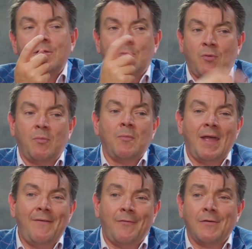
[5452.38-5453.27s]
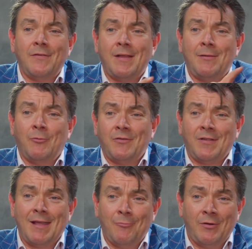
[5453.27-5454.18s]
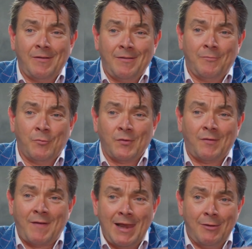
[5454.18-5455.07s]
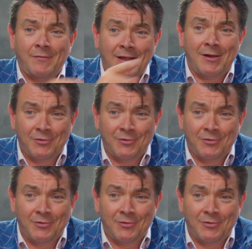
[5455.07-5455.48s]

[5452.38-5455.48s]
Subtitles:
The problem, therefore, is then what's the value of said